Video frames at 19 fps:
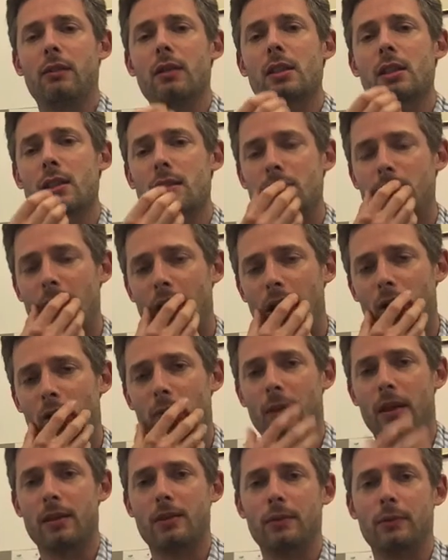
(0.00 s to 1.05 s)
the smile
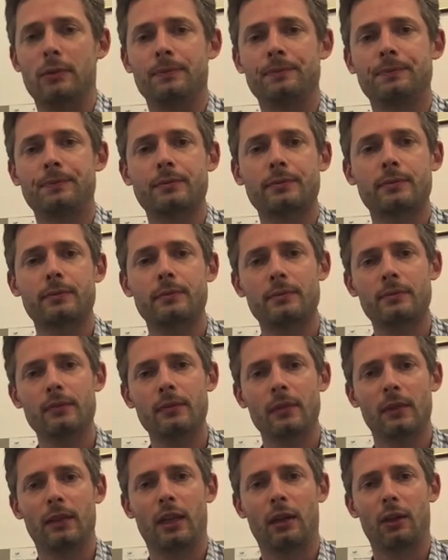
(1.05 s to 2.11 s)
muscle.
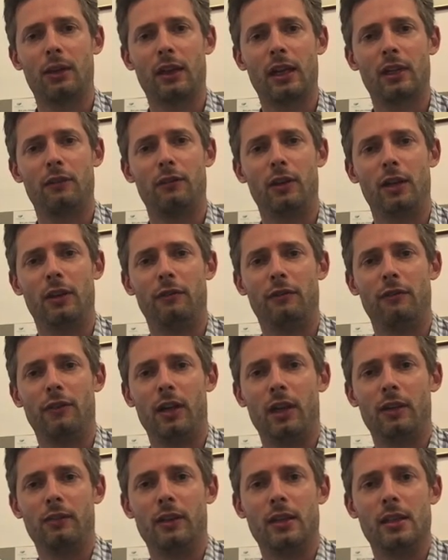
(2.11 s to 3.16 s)
Thankfully, in
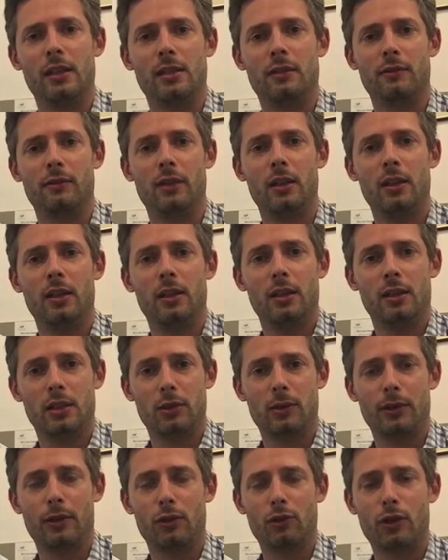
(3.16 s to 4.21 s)
5 years of
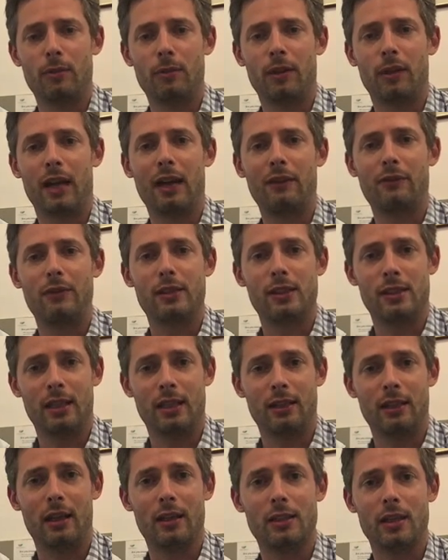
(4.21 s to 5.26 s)
doing the treatment, I haven't seen
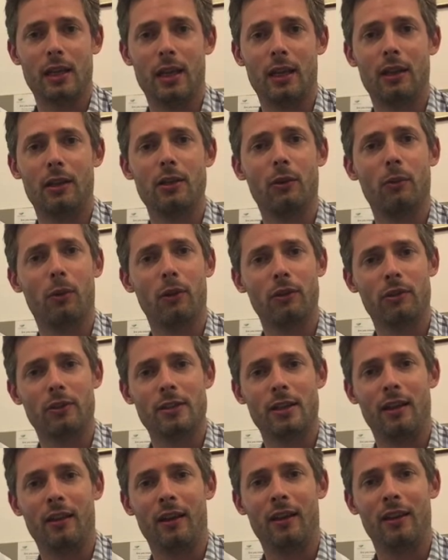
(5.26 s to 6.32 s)
that as yet, and I don't want to
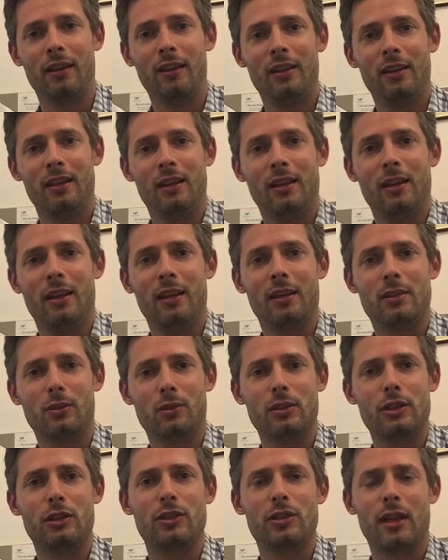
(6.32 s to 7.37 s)
see that. And as long
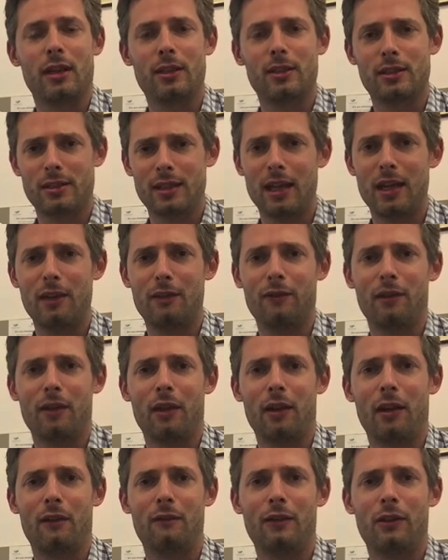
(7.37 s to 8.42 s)
as you stay safe,
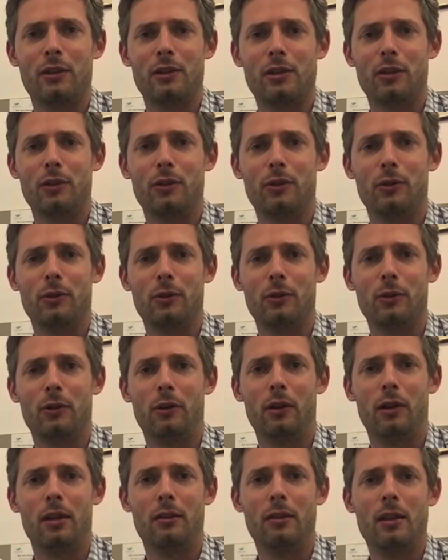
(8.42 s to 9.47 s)
I feel as though
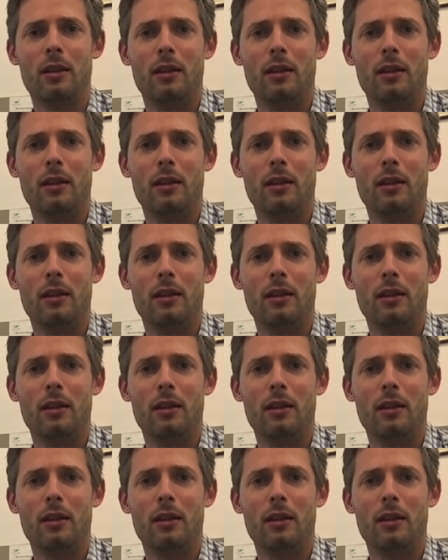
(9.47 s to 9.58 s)
you